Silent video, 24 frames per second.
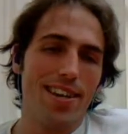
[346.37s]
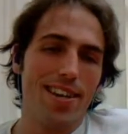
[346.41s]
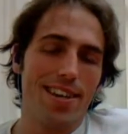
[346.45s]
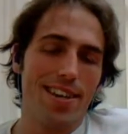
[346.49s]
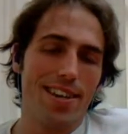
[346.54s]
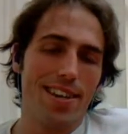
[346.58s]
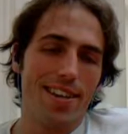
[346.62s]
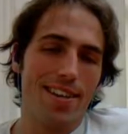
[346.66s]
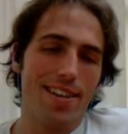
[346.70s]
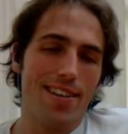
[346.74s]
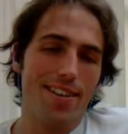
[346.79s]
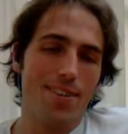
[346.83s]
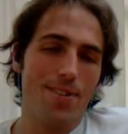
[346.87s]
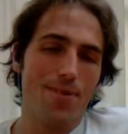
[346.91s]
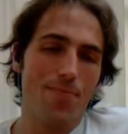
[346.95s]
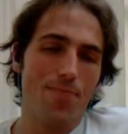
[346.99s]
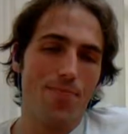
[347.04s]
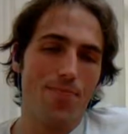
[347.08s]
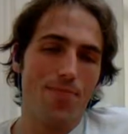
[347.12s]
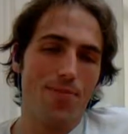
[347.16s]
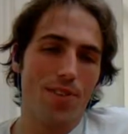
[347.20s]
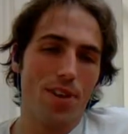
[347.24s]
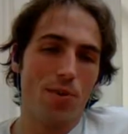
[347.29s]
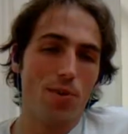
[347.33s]
and
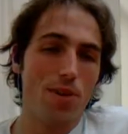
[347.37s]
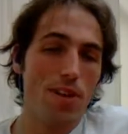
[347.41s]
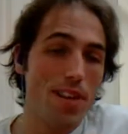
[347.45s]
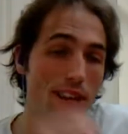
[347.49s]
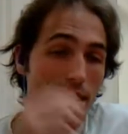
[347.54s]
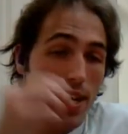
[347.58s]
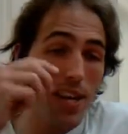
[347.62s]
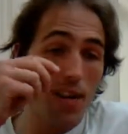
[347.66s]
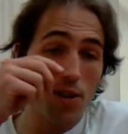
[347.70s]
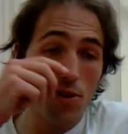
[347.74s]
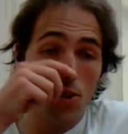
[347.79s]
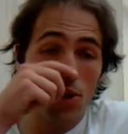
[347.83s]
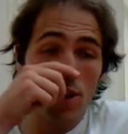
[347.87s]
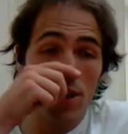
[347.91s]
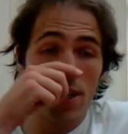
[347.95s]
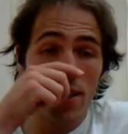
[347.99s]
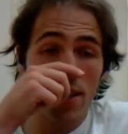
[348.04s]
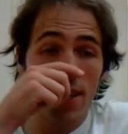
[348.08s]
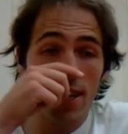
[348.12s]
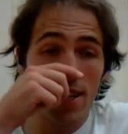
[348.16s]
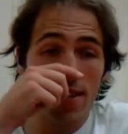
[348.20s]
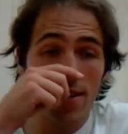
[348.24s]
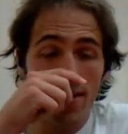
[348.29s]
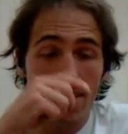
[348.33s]
I really like how she
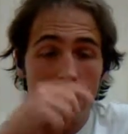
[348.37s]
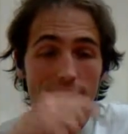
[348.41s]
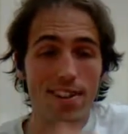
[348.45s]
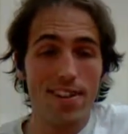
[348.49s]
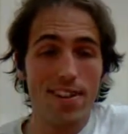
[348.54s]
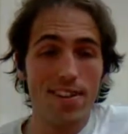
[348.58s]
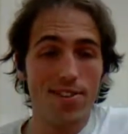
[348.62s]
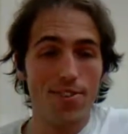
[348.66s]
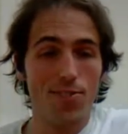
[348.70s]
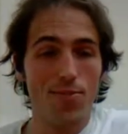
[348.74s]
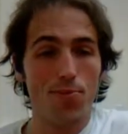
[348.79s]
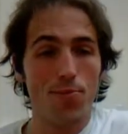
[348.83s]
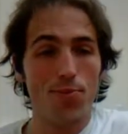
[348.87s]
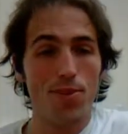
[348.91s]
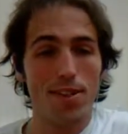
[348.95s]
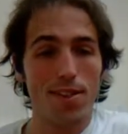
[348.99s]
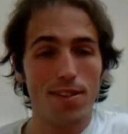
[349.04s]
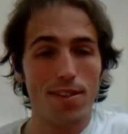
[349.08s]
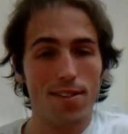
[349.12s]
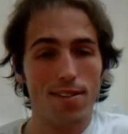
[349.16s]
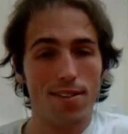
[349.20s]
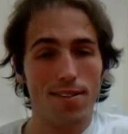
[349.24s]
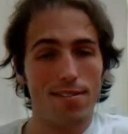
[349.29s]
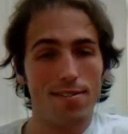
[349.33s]
takes the ideas of
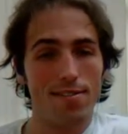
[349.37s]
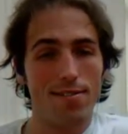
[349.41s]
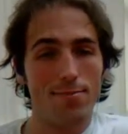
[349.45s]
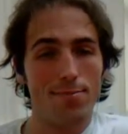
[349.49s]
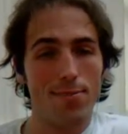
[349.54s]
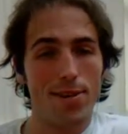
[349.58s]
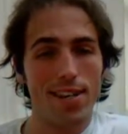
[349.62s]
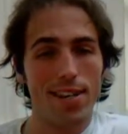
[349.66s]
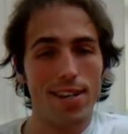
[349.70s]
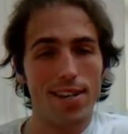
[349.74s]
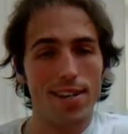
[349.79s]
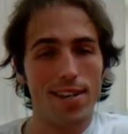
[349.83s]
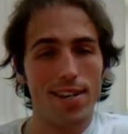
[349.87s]
making